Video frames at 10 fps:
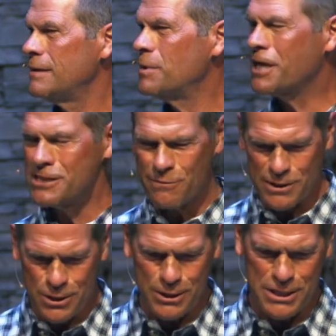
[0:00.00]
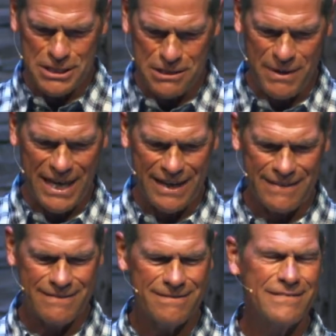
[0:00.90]
because of his goodness to me.
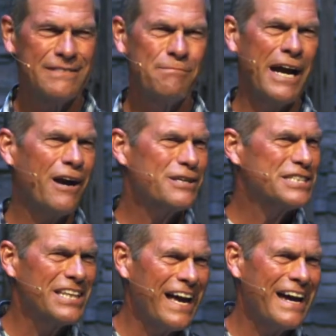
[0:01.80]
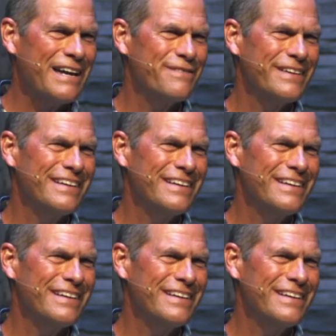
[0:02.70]
My heart's alive.